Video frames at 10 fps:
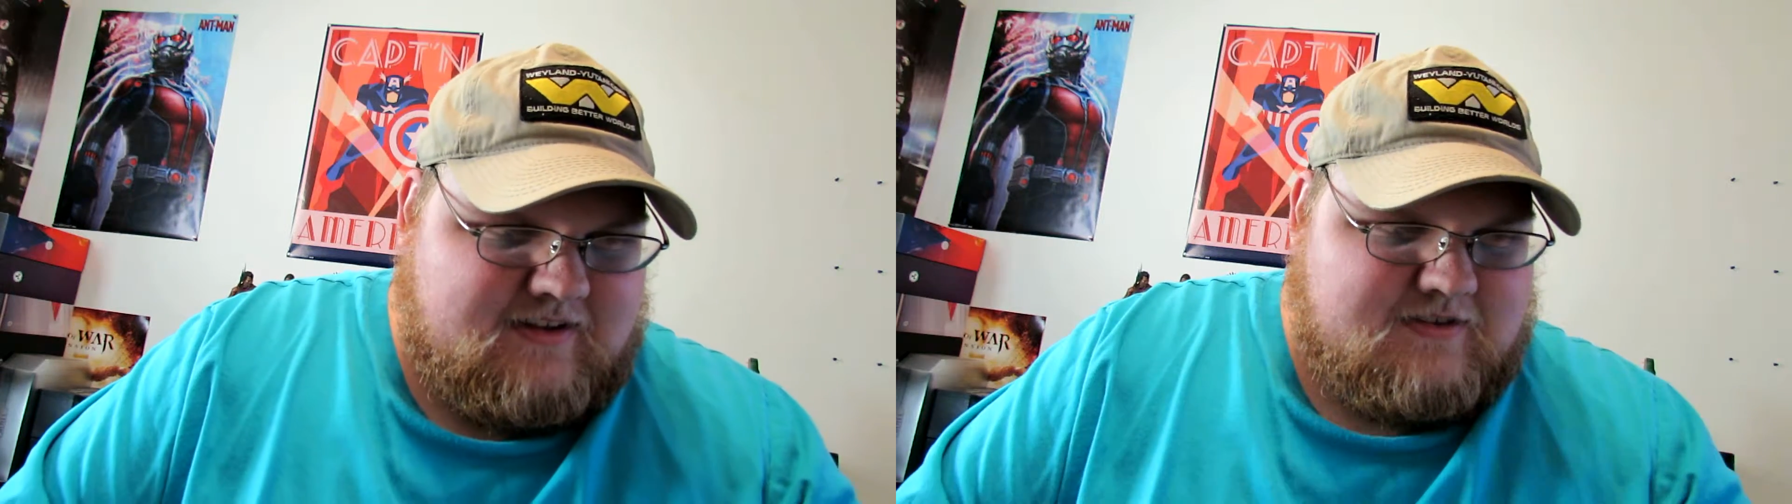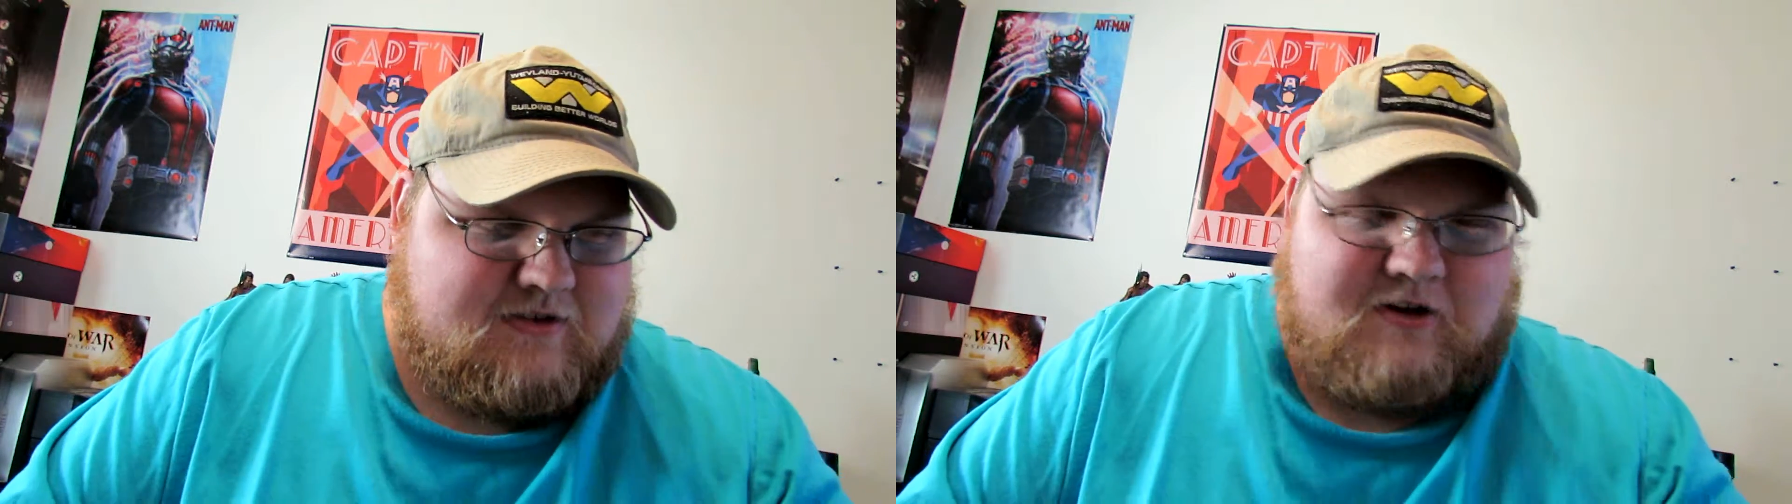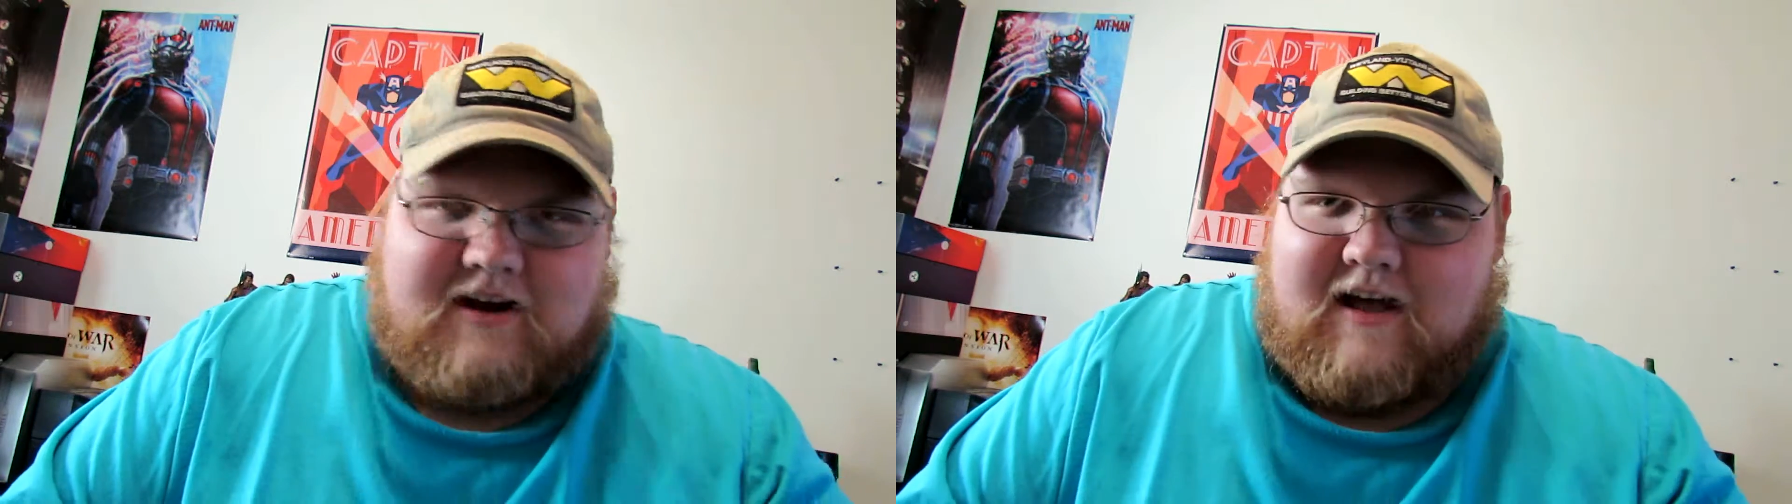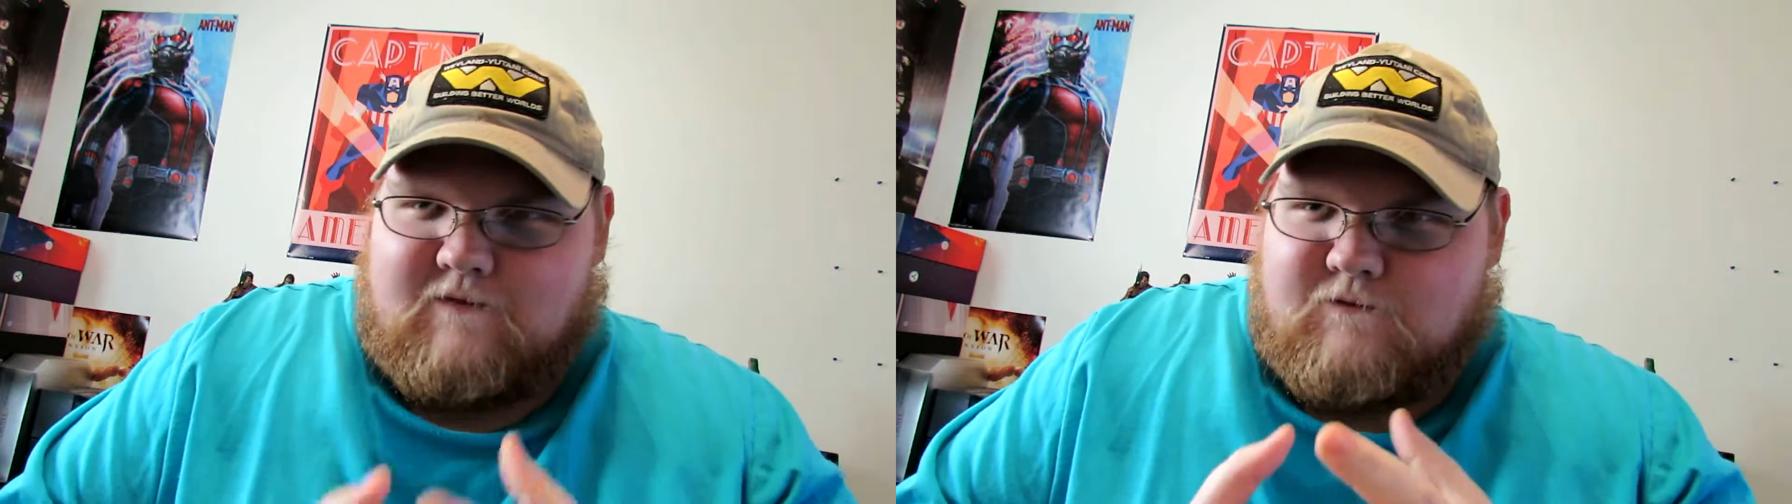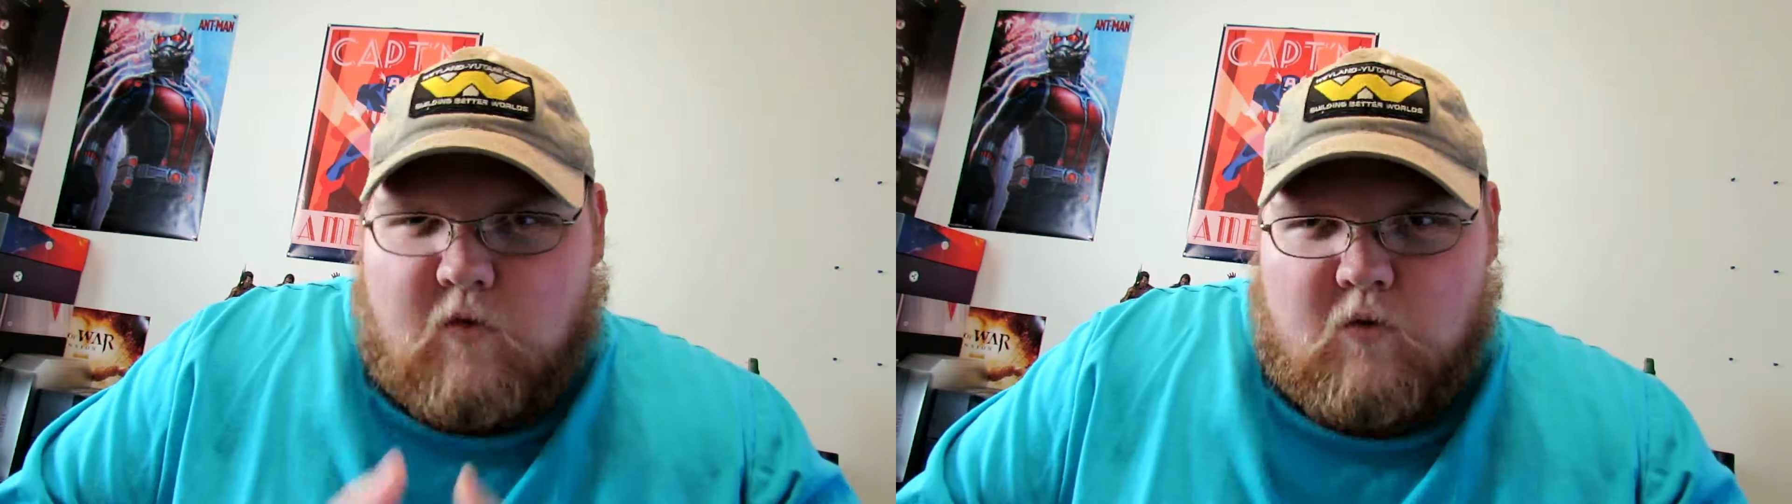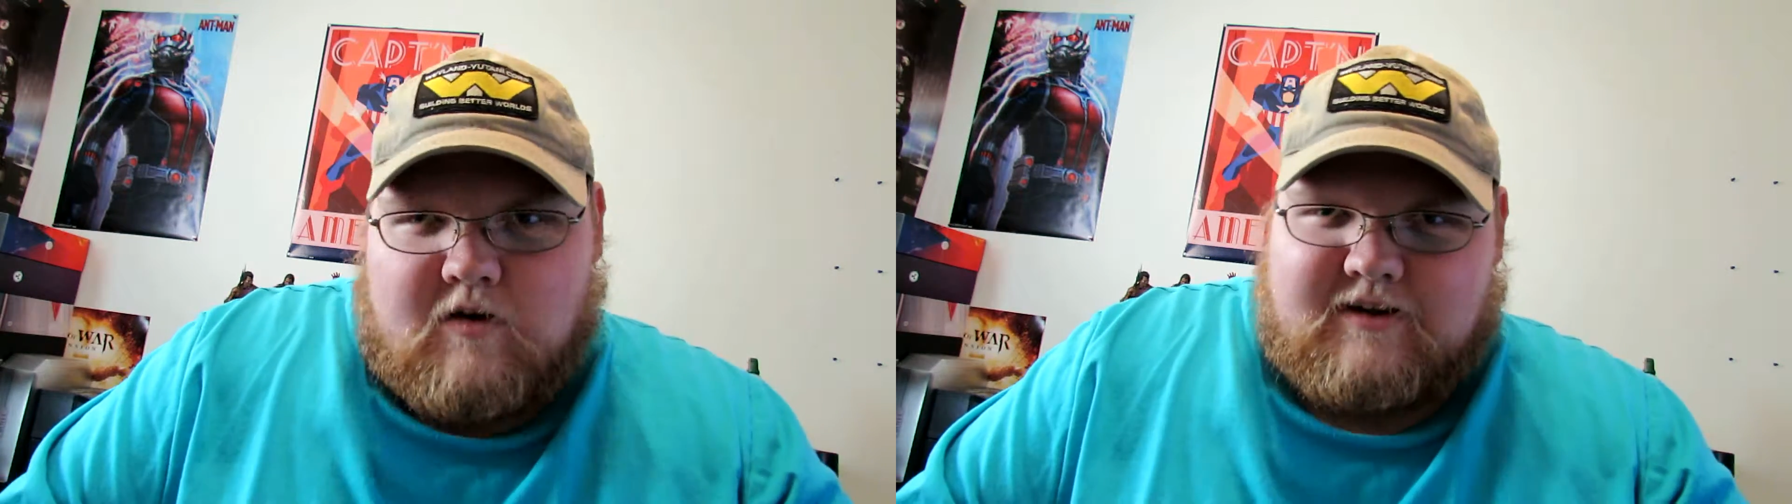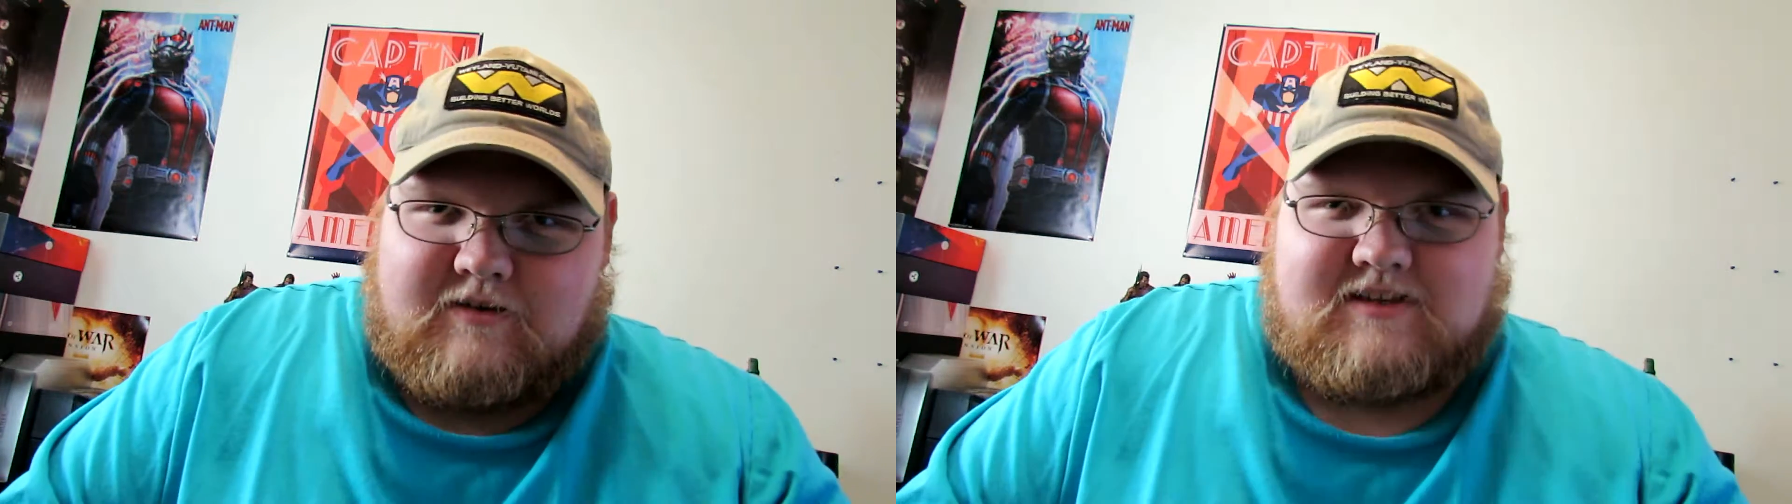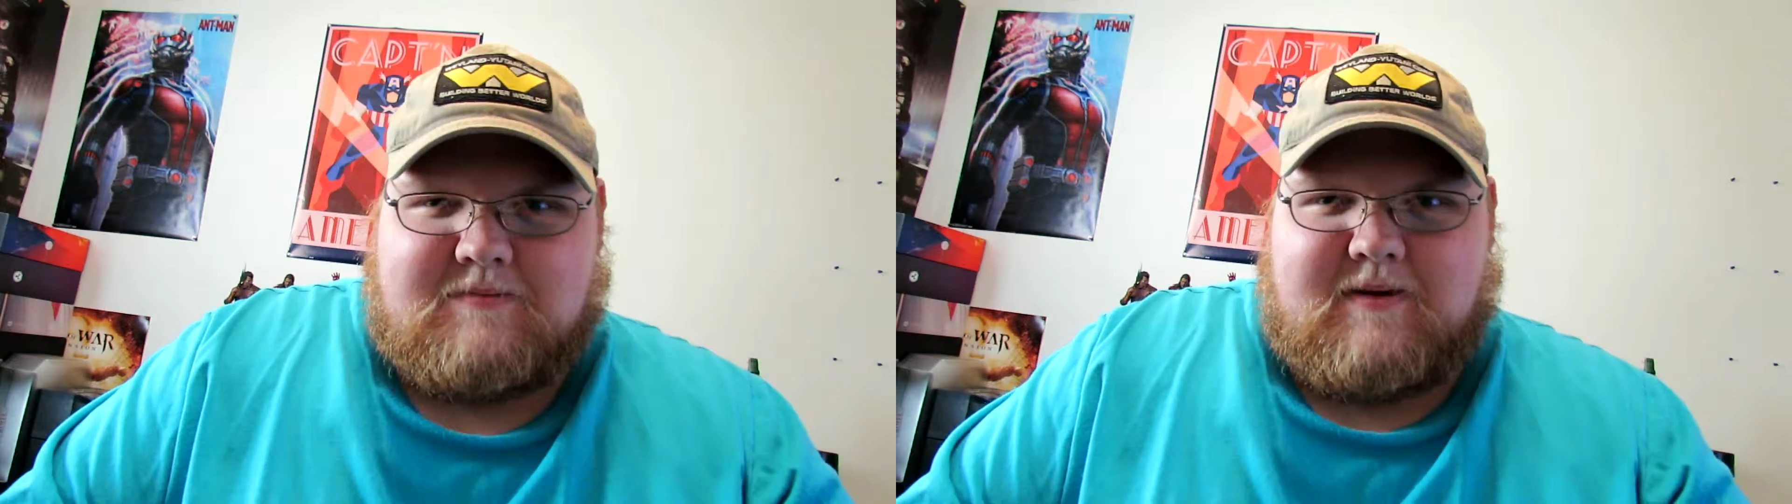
So you're going to have 4 DLC